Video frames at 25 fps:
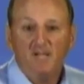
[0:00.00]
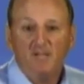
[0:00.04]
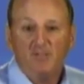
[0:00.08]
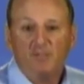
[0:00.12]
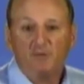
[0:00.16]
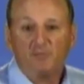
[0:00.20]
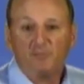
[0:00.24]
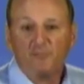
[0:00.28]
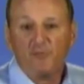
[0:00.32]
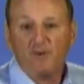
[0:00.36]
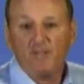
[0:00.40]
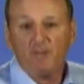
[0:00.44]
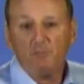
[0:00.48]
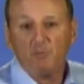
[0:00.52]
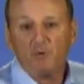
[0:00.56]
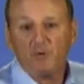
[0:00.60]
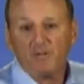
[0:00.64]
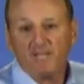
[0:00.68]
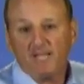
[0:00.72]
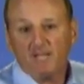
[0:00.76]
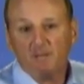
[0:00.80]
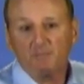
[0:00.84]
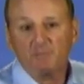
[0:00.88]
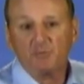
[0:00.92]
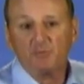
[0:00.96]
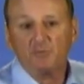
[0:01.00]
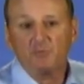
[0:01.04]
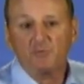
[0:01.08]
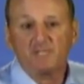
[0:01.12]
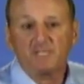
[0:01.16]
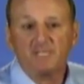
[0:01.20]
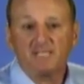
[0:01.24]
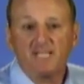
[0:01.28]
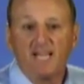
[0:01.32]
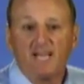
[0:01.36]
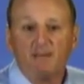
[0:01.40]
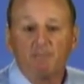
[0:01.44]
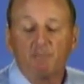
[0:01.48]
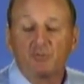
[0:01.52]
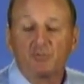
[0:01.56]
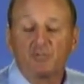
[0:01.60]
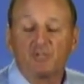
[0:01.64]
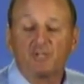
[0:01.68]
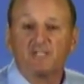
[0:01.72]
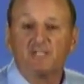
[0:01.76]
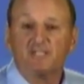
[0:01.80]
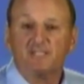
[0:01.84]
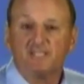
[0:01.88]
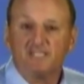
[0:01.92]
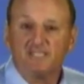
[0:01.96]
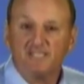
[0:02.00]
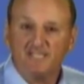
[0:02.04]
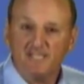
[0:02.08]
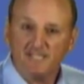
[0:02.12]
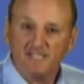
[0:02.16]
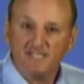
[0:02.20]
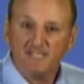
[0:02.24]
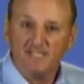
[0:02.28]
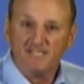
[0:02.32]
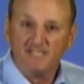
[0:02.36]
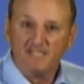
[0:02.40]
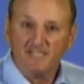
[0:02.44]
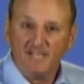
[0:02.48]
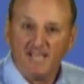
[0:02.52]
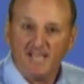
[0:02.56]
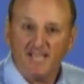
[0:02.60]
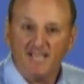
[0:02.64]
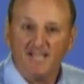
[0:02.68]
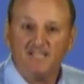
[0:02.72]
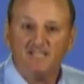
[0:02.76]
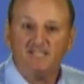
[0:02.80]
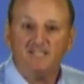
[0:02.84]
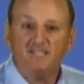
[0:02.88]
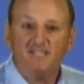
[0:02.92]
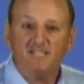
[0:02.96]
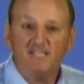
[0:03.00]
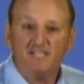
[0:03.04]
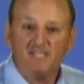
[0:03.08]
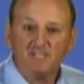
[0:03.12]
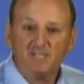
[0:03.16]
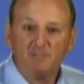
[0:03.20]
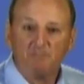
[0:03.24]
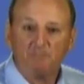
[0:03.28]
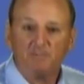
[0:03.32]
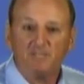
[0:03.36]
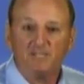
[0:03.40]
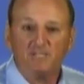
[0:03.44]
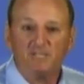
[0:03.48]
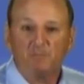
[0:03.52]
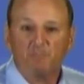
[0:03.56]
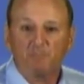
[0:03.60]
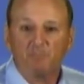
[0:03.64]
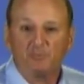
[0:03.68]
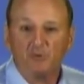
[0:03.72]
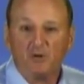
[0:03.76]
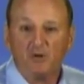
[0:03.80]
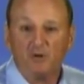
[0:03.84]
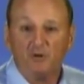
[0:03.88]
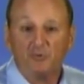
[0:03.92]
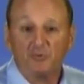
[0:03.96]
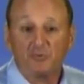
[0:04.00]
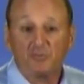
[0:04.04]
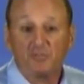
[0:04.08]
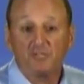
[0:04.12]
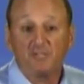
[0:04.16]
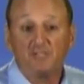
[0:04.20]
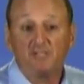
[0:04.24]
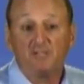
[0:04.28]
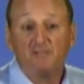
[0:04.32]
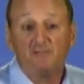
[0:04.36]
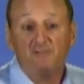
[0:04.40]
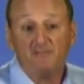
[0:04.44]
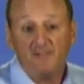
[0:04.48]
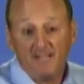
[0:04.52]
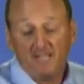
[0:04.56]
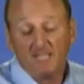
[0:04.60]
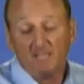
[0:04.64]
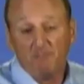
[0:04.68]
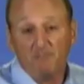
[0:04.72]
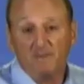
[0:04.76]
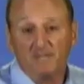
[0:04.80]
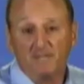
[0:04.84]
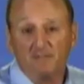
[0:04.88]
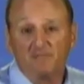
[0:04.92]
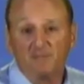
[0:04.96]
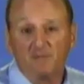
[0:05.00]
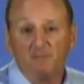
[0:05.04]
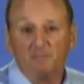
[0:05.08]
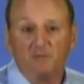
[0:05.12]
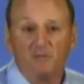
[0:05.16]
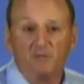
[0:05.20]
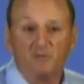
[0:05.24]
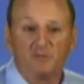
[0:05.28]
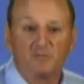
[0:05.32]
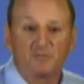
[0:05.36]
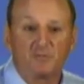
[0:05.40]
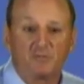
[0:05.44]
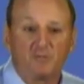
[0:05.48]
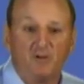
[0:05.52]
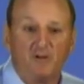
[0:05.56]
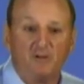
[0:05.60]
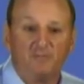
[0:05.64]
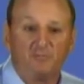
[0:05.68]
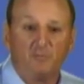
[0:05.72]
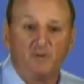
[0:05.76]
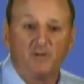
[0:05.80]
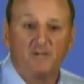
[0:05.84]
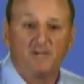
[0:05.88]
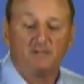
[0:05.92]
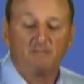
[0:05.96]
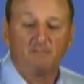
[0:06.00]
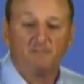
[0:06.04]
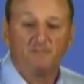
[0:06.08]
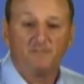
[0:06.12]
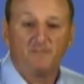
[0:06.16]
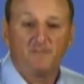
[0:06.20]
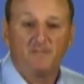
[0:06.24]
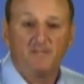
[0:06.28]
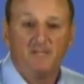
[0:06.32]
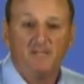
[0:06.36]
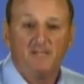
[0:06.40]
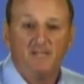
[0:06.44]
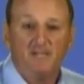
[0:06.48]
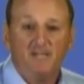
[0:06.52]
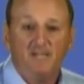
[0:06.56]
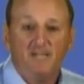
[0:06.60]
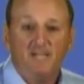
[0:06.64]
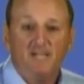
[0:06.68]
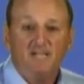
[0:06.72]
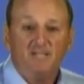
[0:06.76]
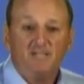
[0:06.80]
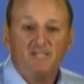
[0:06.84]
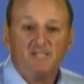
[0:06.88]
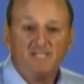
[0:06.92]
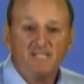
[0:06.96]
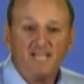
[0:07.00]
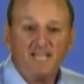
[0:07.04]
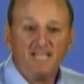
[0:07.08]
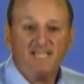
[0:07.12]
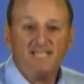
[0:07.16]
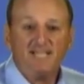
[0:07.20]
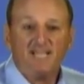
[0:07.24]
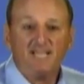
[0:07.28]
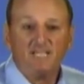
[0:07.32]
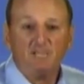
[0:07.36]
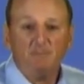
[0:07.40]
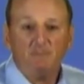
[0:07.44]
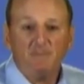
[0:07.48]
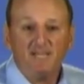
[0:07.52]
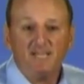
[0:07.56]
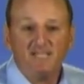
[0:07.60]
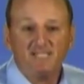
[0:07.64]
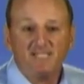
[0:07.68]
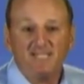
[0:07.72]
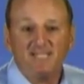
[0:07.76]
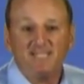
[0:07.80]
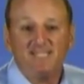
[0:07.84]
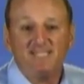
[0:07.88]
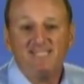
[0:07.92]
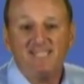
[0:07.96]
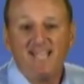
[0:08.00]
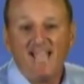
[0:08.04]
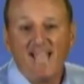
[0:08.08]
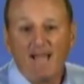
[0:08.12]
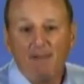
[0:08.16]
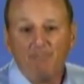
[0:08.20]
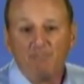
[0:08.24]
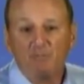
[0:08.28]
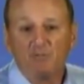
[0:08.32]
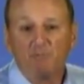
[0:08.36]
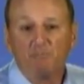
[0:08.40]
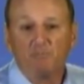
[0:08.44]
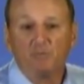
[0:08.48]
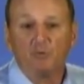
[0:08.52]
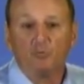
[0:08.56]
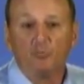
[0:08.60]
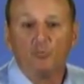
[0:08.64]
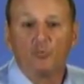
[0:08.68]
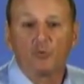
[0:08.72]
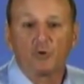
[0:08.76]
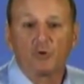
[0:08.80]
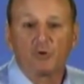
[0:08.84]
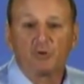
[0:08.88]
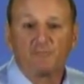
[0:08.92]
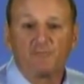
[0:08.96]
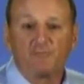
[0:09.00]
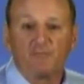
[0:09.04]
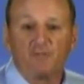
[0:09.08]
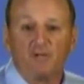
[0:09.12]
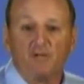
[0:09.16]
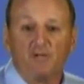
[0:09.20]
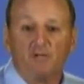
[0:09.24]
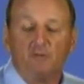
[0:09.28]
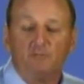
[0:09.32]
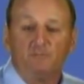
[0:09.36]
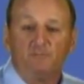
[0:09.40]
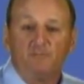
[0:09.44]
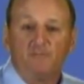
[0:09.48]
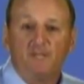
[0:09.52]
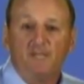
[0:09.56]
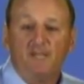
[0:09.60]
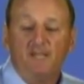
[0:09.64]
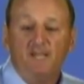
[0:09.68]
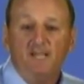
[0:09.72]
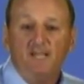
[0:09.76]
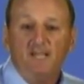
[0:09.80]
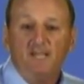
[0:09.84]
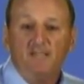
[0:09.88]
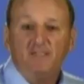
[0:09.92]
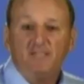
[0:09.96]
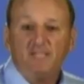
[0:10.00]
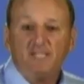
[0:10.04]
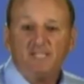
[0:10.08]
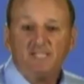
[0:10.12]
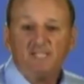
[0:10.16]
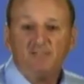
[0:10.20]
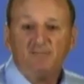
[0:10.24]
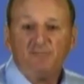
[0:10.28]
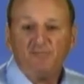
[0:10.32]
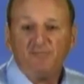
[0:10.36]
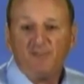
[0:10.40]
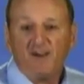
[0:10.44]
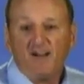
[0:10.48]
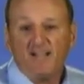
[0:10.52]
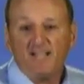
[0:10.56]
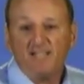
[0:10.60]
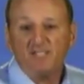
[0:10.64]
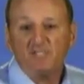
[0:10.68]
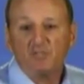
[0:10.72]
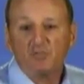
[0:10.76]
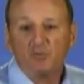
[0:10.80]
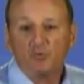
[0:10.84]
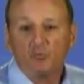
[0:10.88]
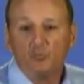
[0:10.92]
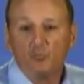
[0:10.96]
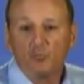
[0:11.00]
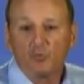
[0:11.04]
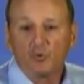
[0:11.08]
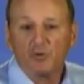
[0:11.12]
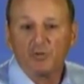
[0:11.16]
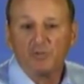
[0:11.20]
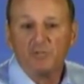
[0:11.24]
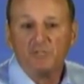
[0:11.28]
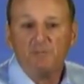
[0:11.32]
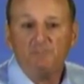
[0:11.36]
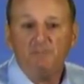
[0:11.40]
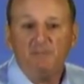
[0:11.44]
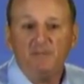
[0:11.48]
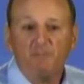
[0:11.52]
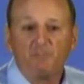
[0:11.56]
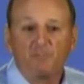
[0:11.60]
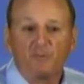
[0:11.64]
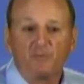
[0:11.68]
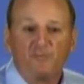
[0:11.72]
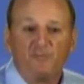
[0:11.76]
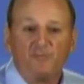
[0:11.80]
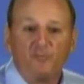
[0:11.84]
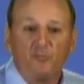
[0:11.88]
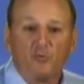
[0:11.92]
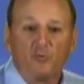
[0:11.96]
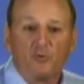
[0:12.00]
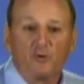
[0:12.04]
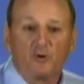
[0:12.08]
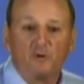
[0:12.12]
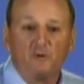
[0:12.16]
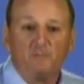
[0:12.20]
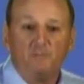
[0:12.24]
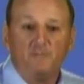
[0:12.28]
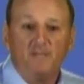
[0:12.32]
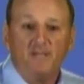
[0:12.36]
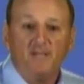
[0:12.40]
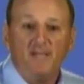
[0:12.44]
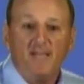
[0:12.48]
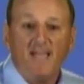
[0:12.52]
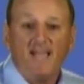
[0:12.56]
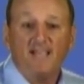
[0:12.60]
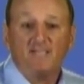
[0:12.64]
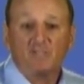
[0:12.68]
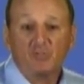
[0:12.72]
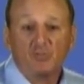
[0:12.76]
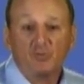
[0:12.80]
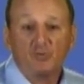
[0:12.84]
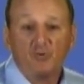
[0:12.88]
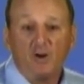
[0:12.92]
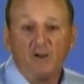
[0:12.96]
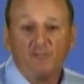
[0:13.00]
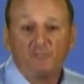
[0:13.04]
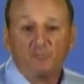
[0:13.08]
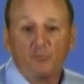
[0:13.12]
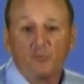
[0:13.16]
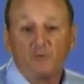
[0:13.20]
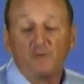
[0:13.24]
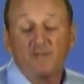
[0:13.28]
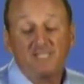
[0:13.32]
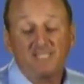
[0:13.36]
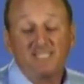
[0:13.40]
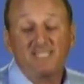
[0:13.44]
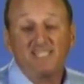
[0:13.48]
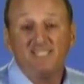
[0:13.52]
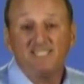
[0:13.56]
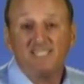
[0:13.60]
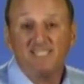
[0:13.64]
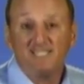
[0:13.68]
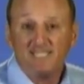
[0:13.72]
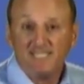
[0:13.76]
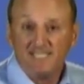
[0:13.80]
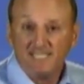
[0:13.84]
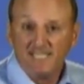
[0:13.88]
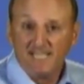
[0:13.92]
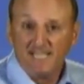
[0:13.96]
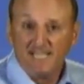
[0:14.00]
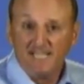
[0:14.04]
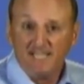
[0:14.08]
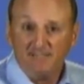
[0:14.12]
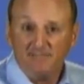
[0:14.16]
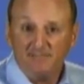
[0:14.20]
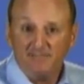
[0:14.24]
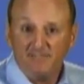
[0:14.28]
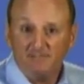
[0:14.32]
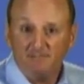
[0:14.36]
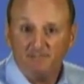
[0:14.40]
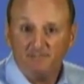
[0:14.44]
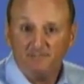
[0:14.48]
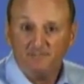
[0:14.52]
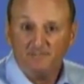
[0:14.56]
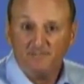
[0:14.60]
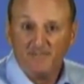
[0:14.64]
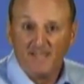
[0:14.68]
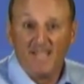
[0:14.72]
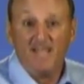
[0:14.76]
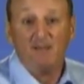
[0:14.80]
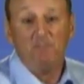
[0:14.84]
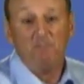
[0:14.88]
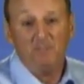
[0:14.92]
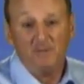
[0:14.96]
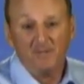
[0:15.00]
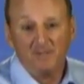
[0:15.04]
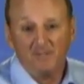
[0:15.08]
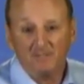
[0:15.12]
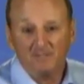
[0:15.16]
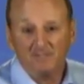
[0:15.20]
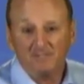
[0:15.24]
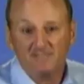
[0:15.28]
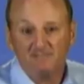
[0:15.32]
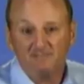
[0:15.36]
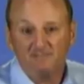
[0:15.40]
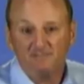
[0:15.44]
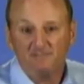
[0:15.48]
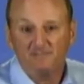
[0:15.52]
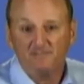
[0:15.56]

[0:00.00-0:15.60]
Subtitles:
The framework helps to establish a consistent and disciplined approach to the development of computer software. The second element is an adaptable workflow. This defines the work to be performed as software is conceived and built.